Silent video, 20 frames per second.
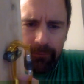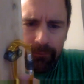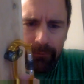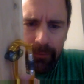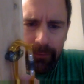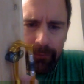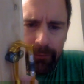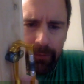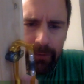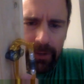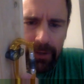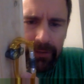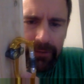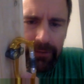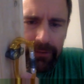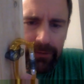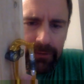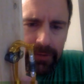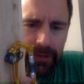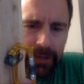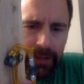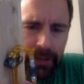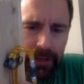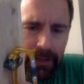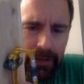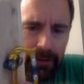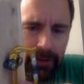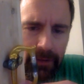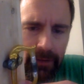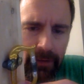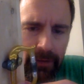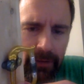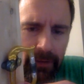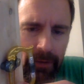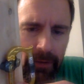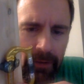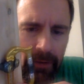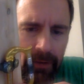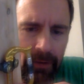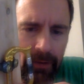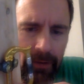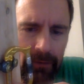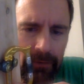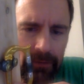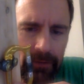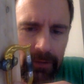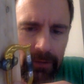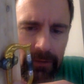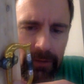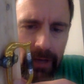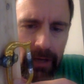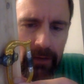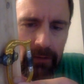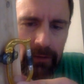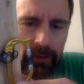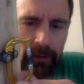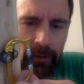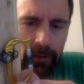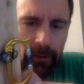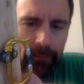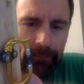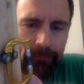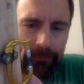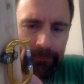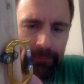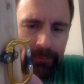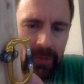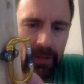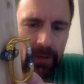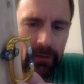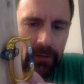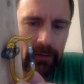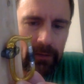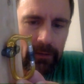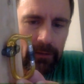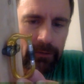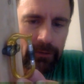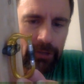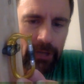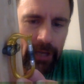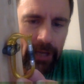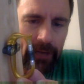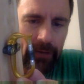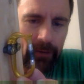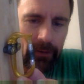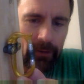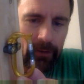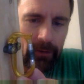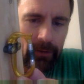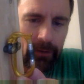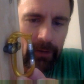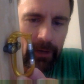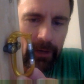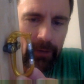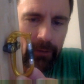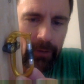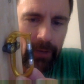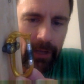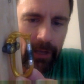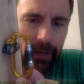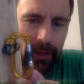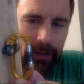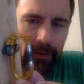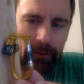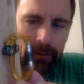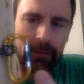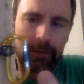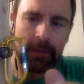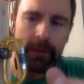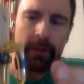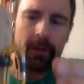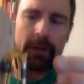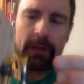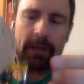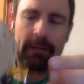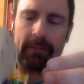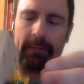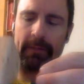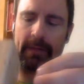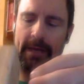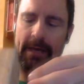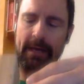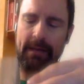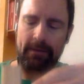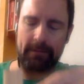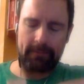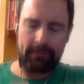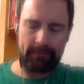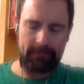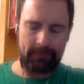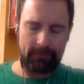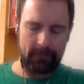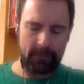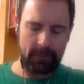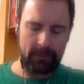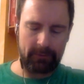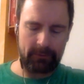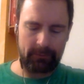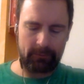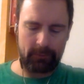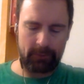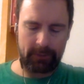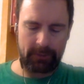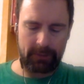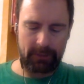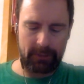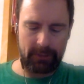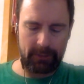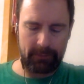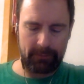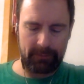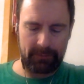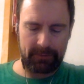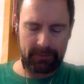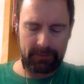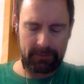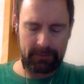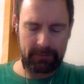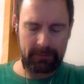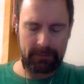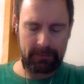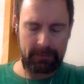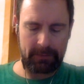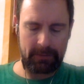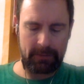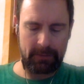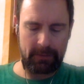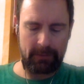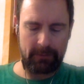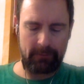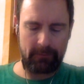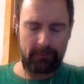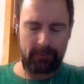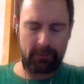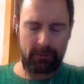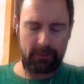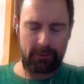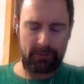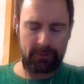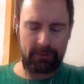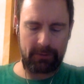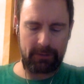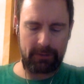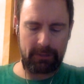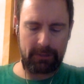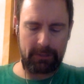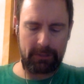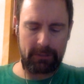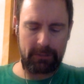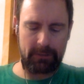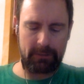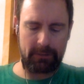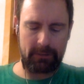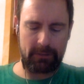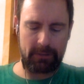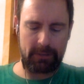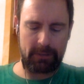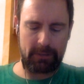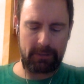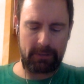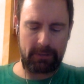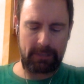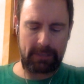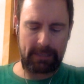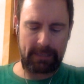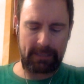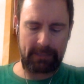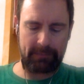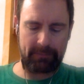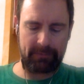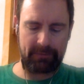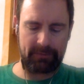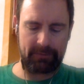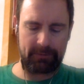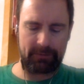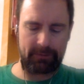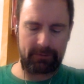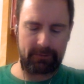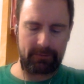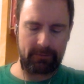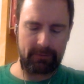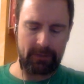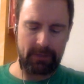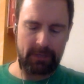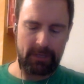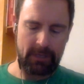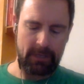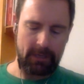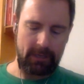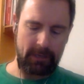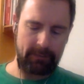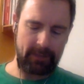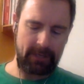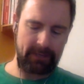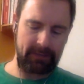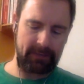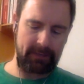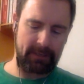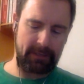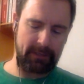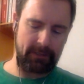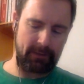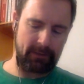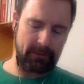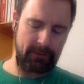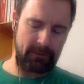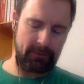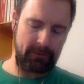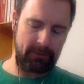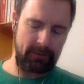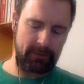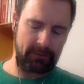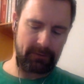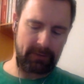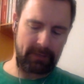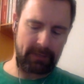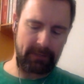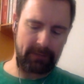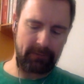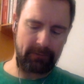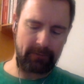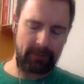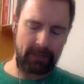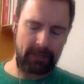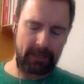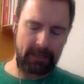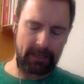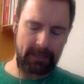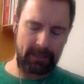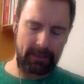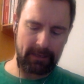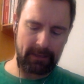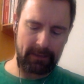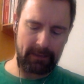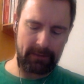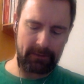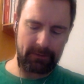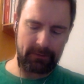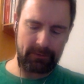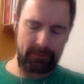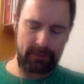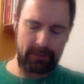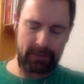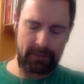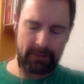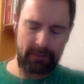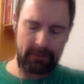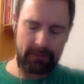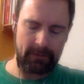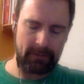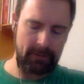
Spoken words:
If you can see it's got a little channel, a little cutaway in it. And that is what keeps the vault in the locked position. I'm not saying you're going to do this on the fly in the tree,